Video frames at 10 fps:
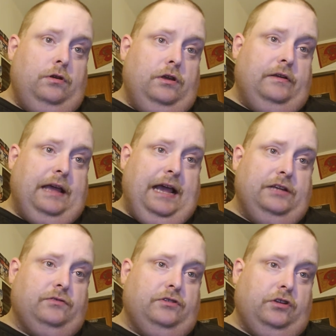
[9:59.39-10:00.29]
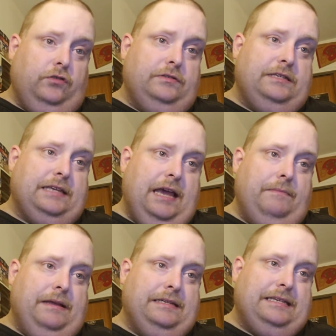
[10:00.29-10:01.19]
if the A's were to lose this game
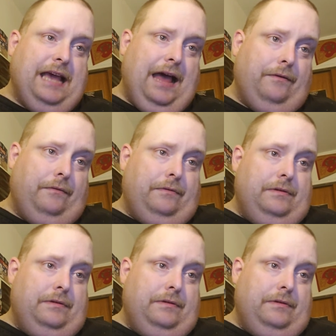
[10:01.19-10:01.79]
in Seattle,